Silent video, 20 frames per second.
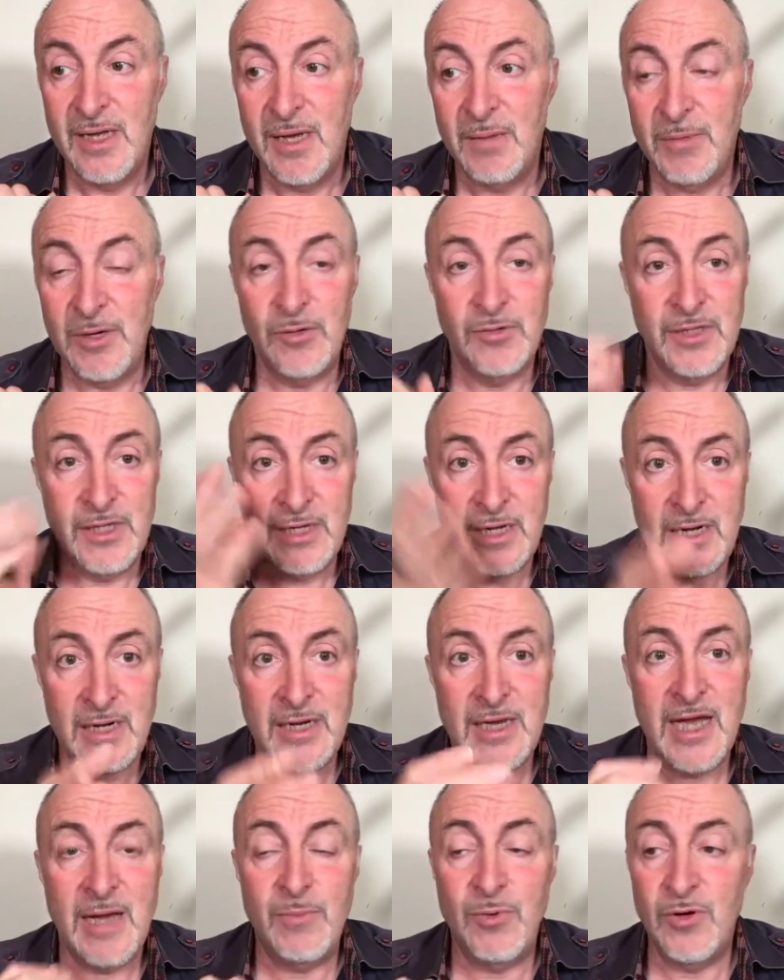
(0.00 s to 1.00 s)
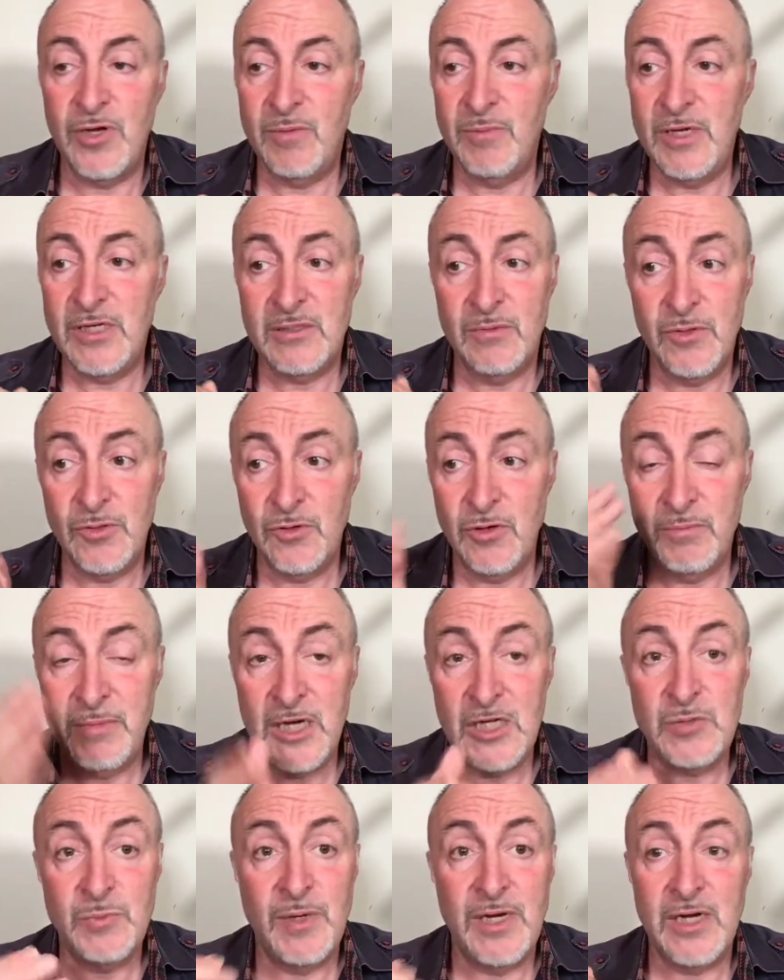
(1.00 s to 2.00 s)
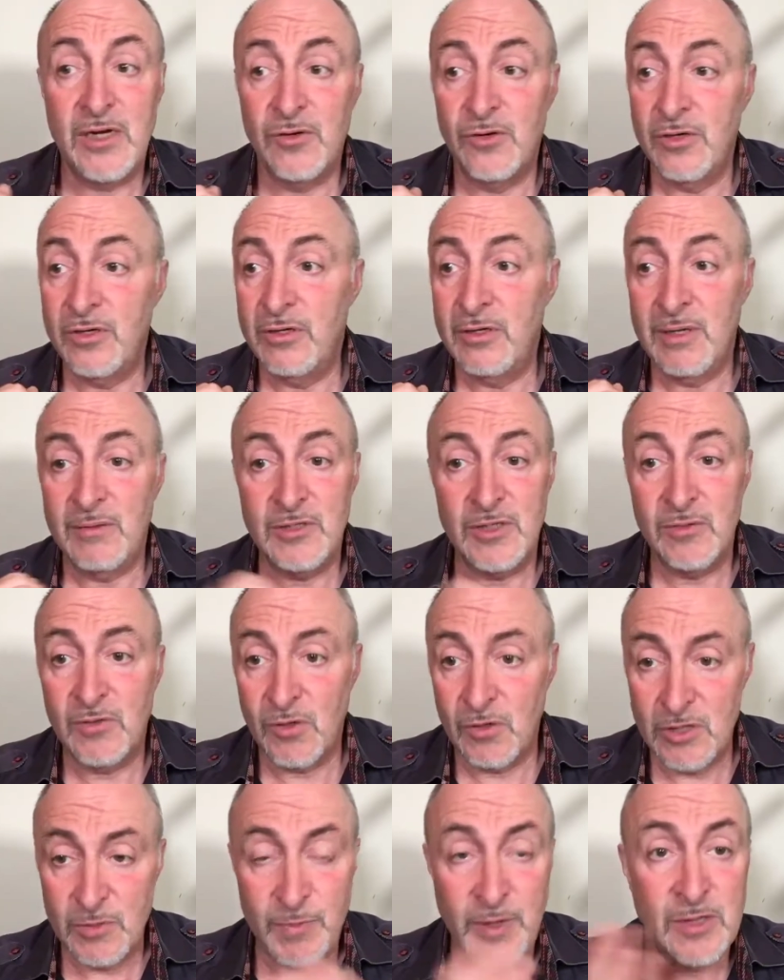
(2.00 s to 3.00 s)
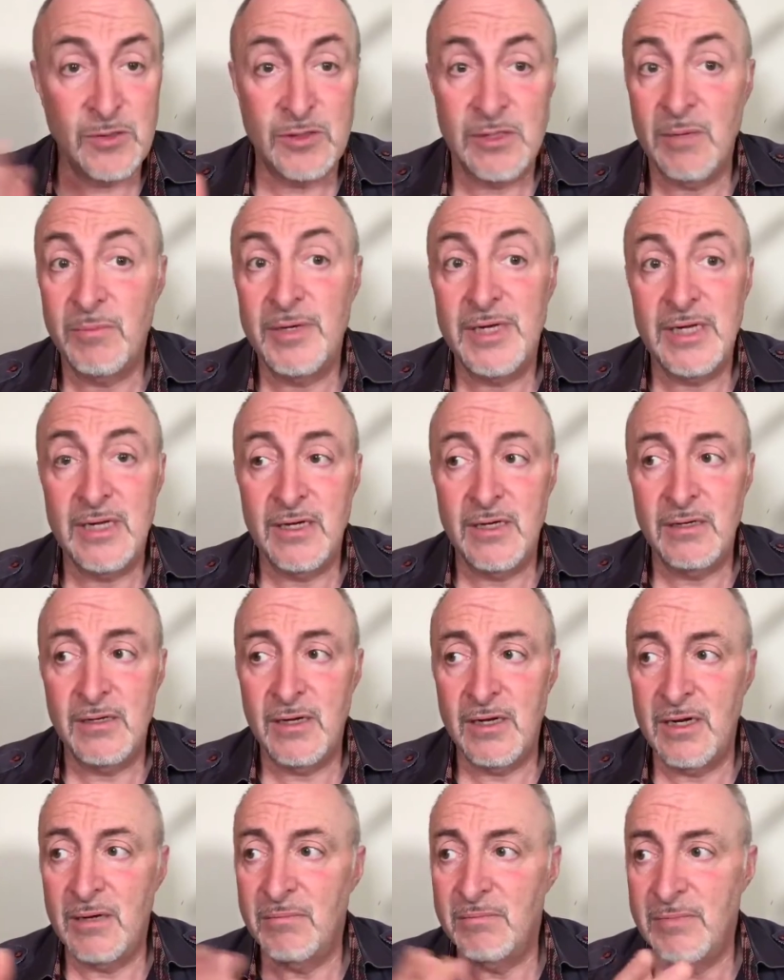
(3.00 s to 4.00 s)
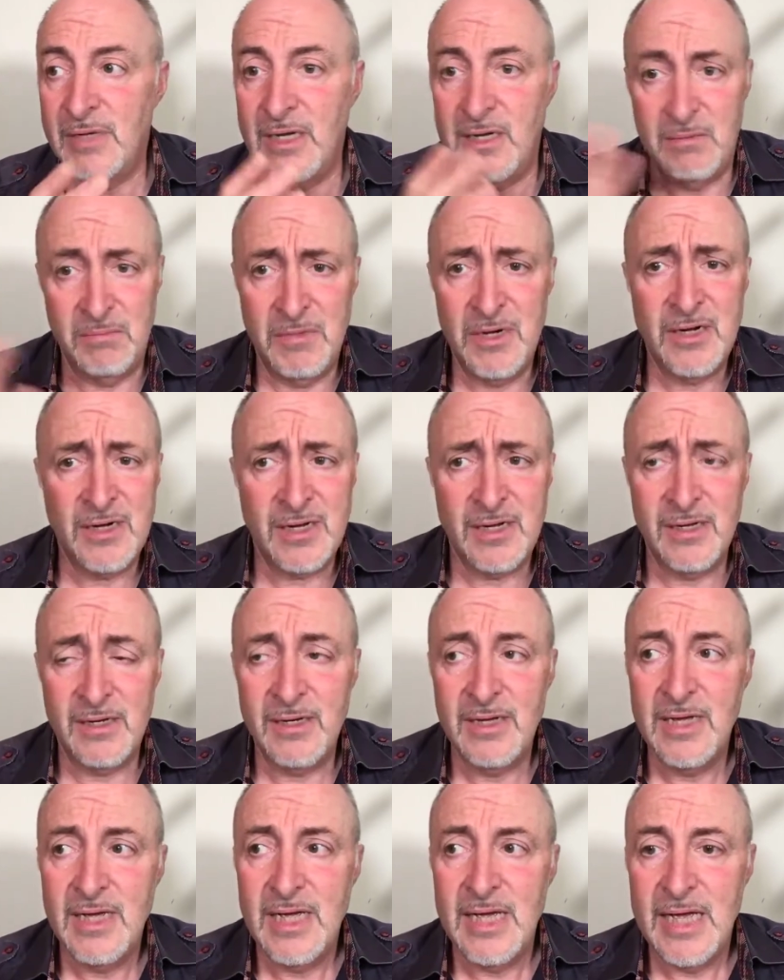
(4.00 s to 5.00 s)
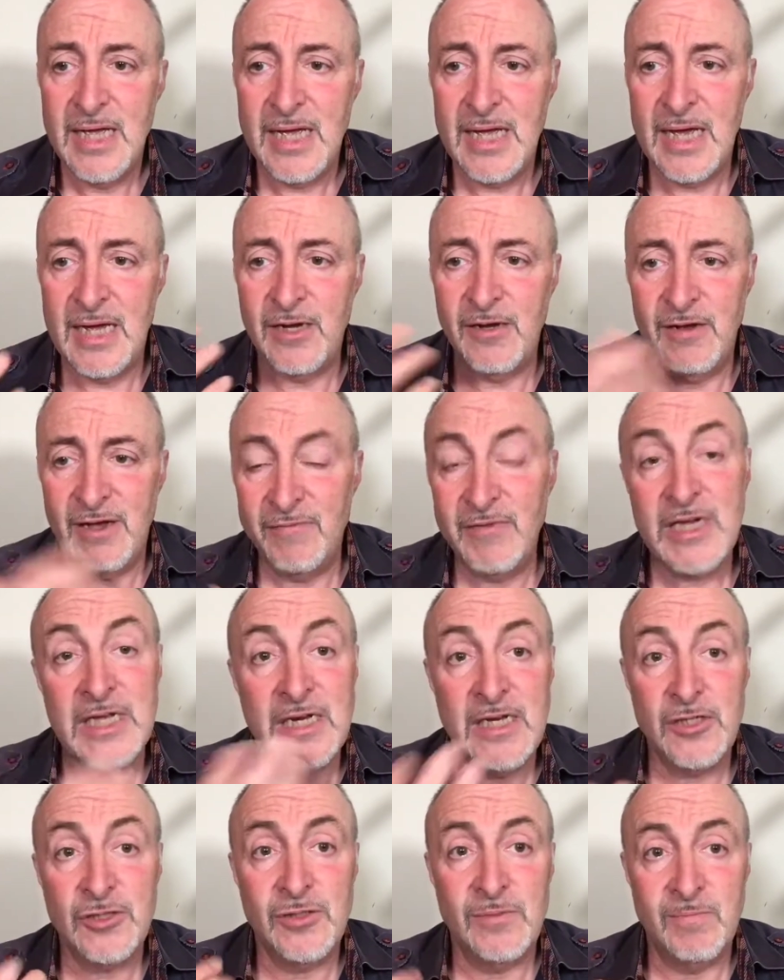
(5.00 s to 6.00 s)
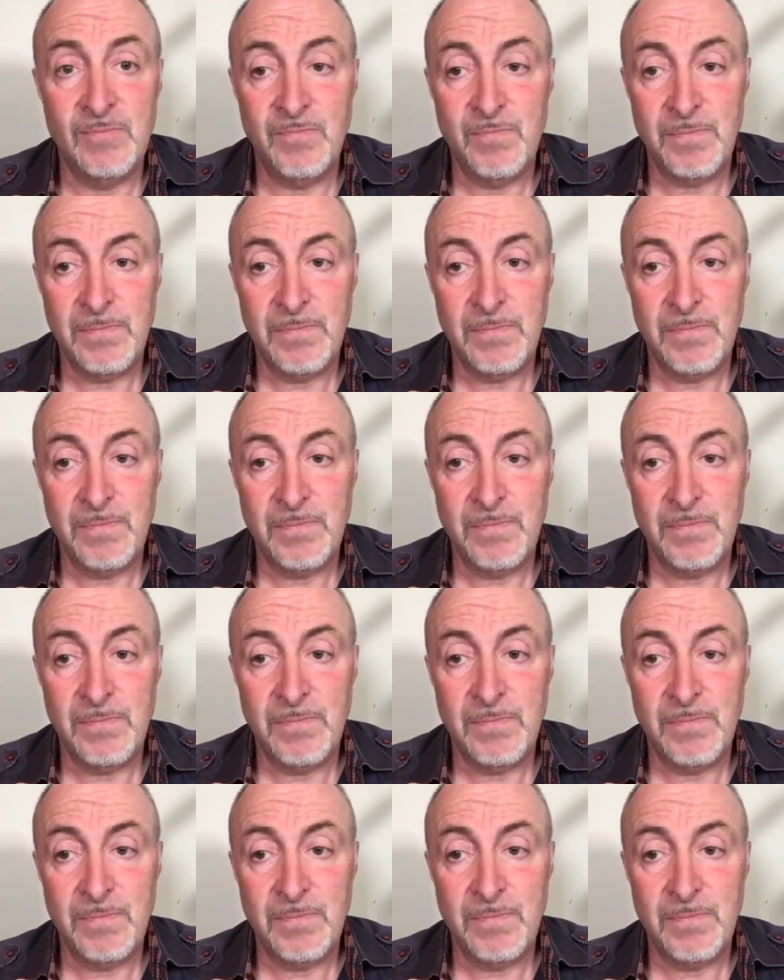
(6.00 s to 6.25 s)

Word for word: But you're on the dating app, or you meet someone through a matchmaker, or you have to cross paths with somebody in the market, and you have a connection.